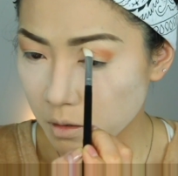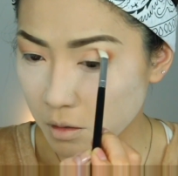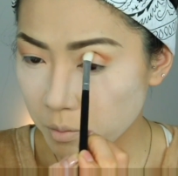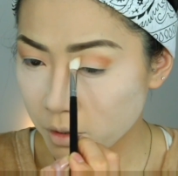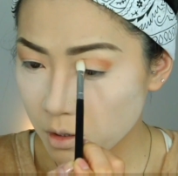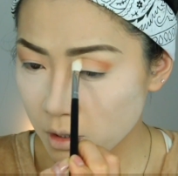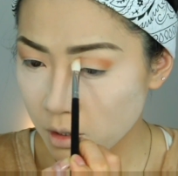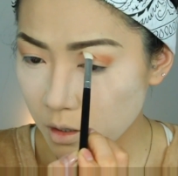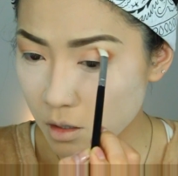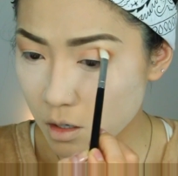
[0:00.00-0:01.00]
He puts
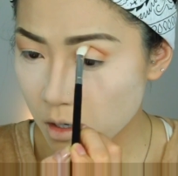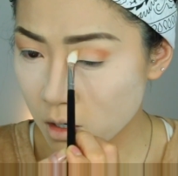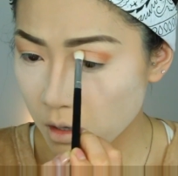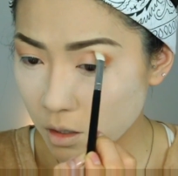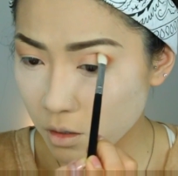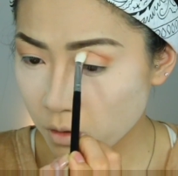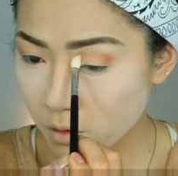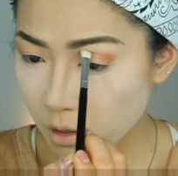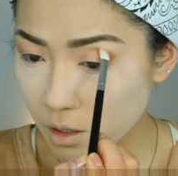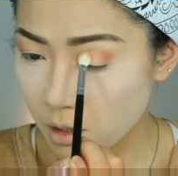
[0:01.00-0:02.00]
it on the
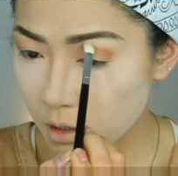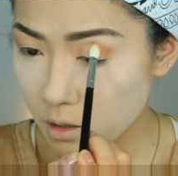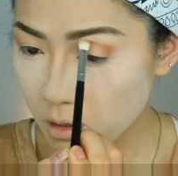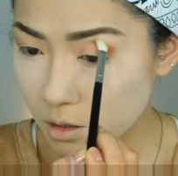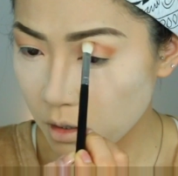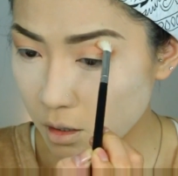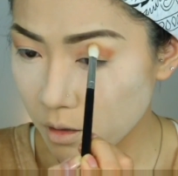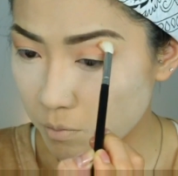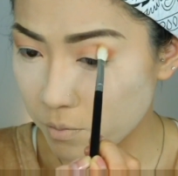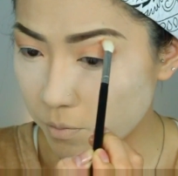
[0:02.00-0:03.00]
crease
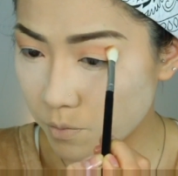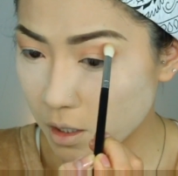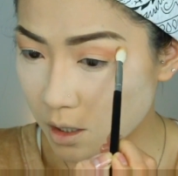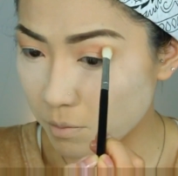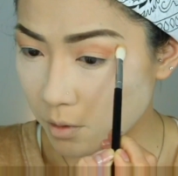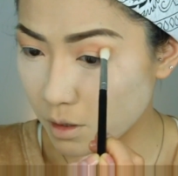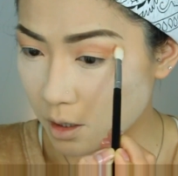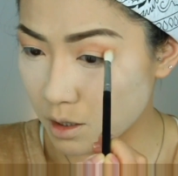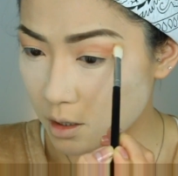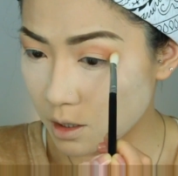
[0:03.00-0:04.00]
and kind of
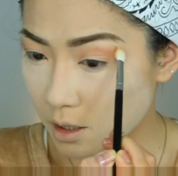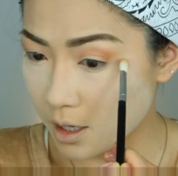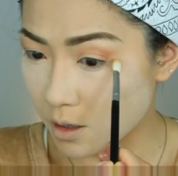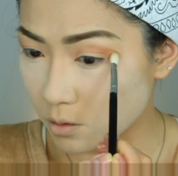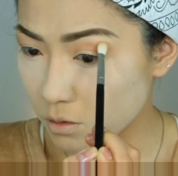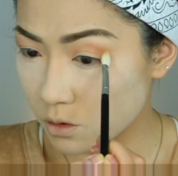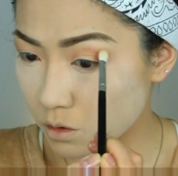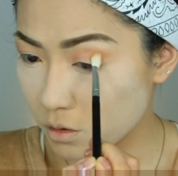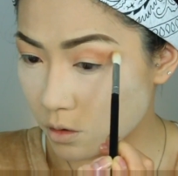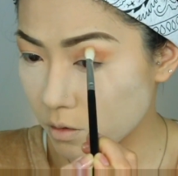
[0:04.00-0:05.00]
blends it
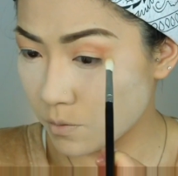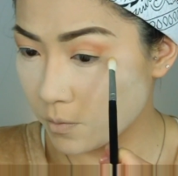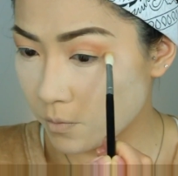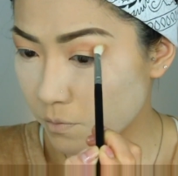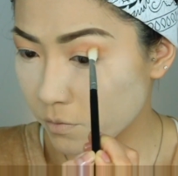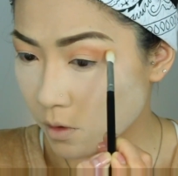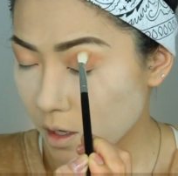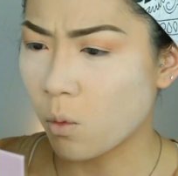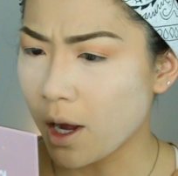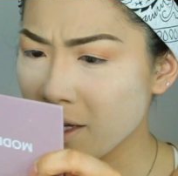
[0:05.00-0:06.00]
out.
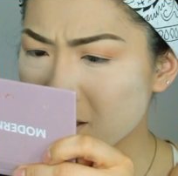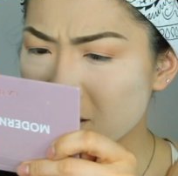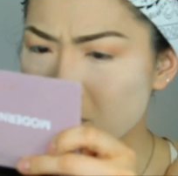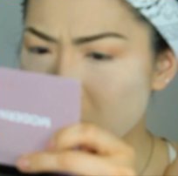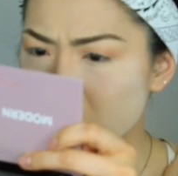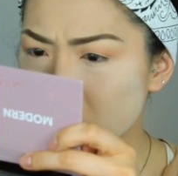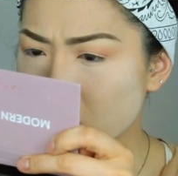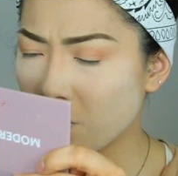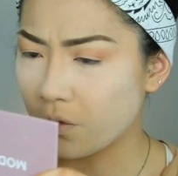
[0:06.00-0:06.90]
Why is his mirror so